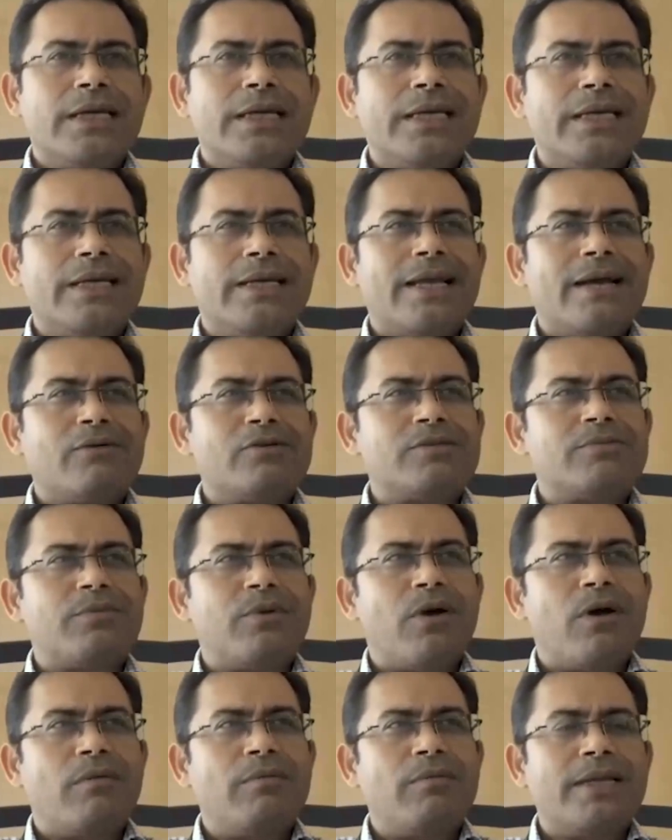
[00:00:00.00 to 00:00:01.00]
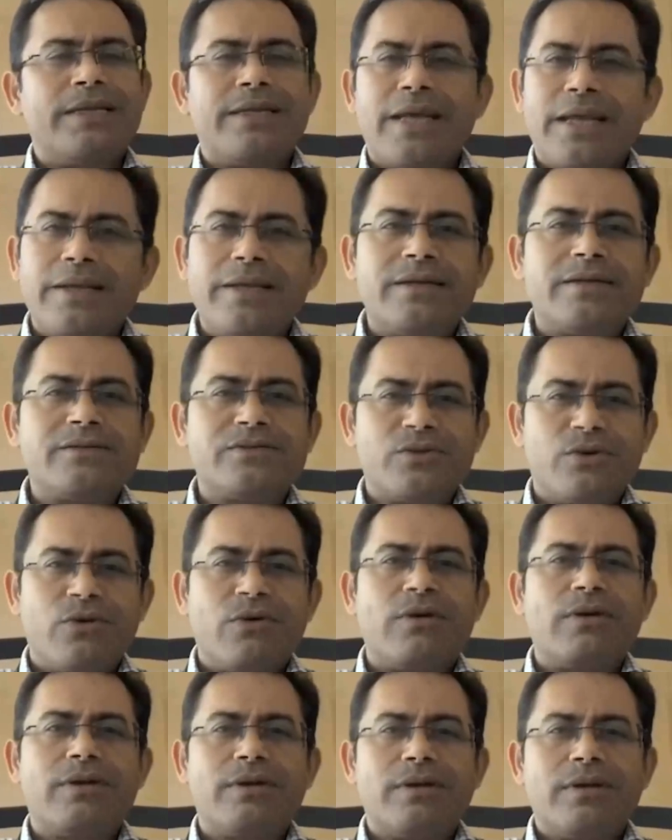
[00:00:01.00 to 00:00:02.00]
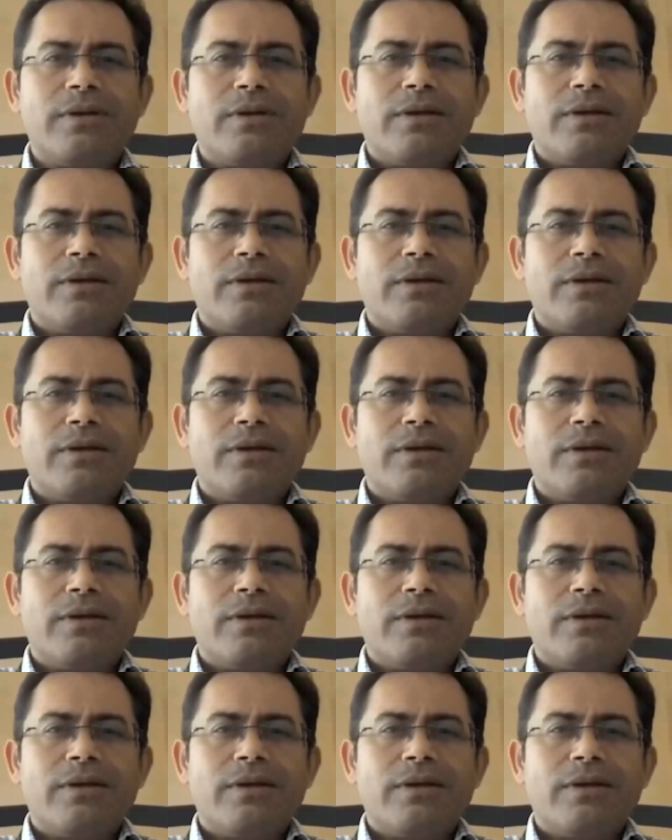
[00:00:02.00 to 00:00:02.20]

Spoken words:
kid. I was probably 10 years old.